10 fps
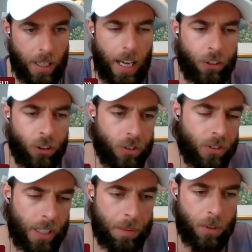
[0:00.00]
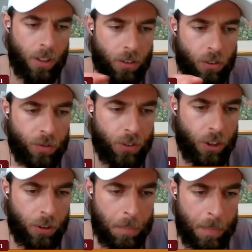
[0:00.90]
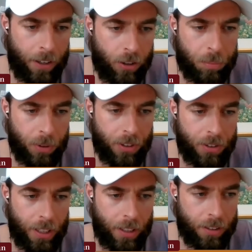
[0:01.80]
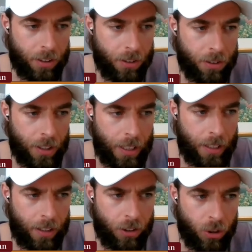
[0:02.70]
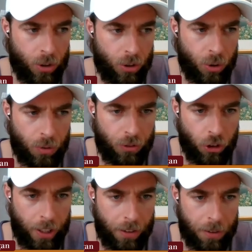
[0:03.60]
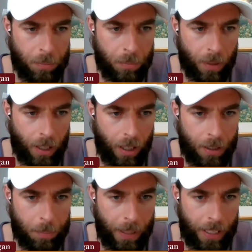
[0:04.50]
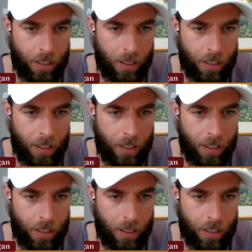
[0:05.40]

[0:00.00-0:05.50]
And just the Matters brothers there's three of them on the panel.